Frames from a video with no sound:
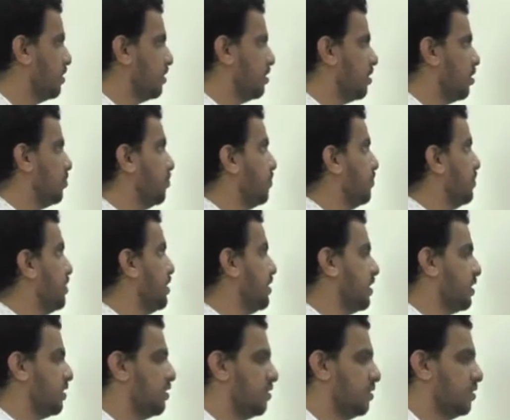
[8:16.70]
Now we will
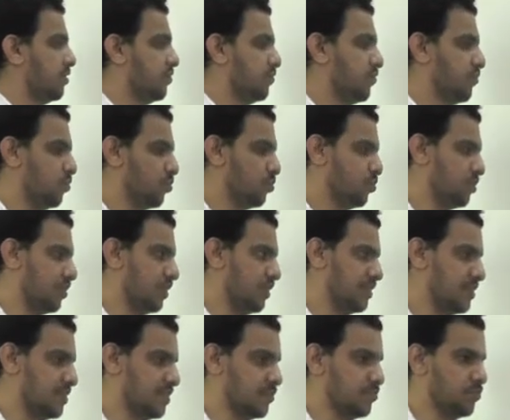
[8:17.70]
take fourth
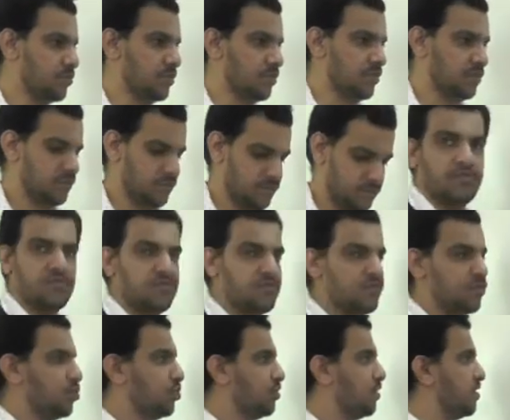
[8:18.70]
example.
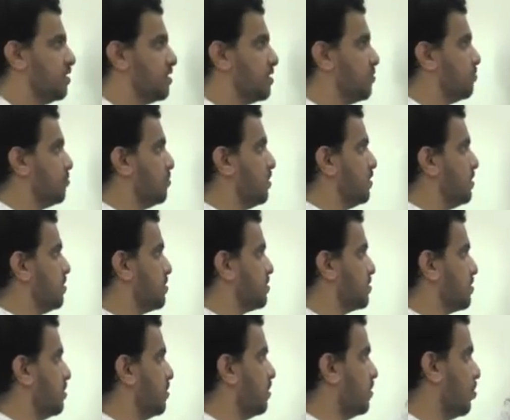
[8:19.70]
Fourth example
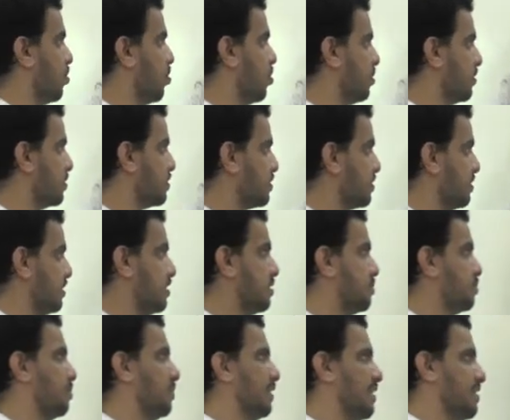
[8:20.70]
is, a horse is
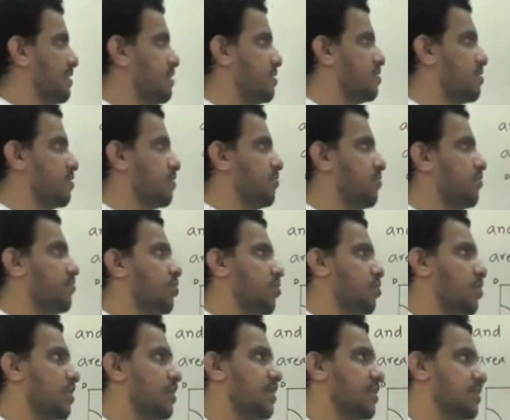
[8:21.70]
placed
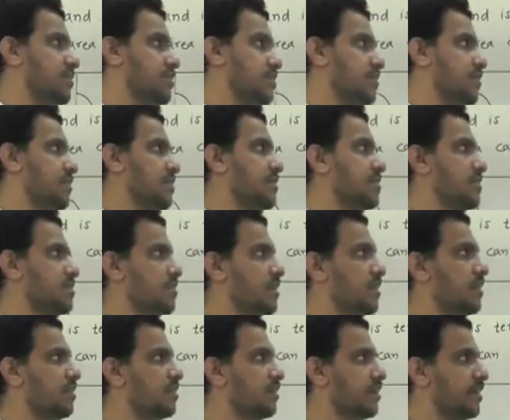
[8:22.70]
for grazing
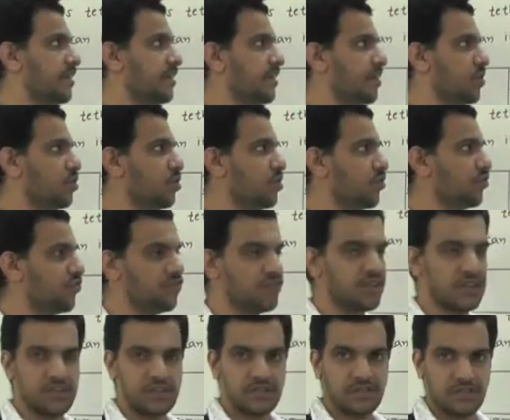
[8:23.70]
inside a rectangular
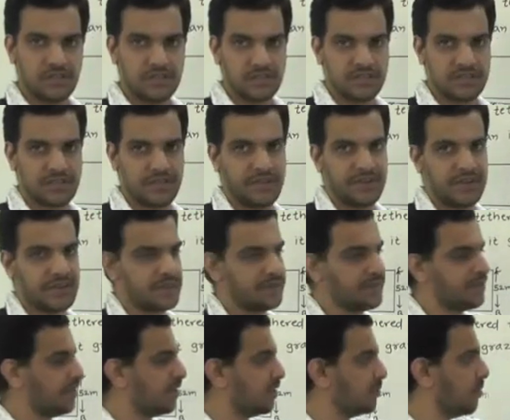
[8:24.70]
field 70
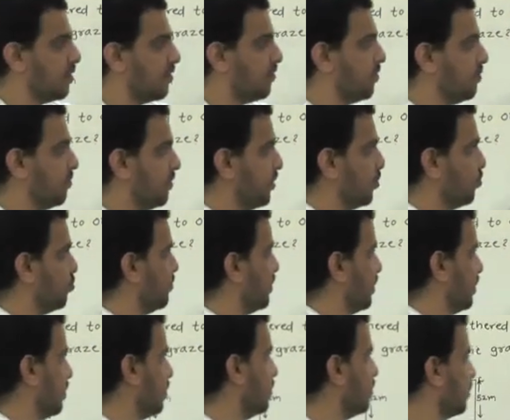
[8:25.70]
meter by 52
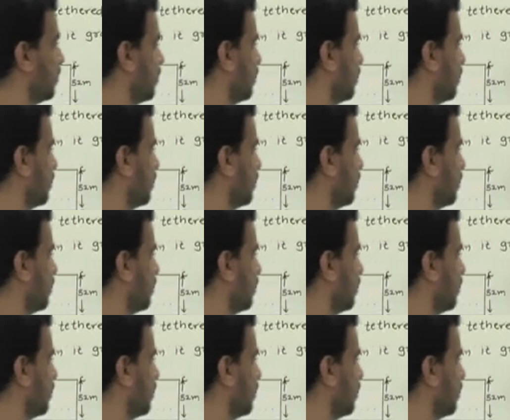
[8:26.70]
meter.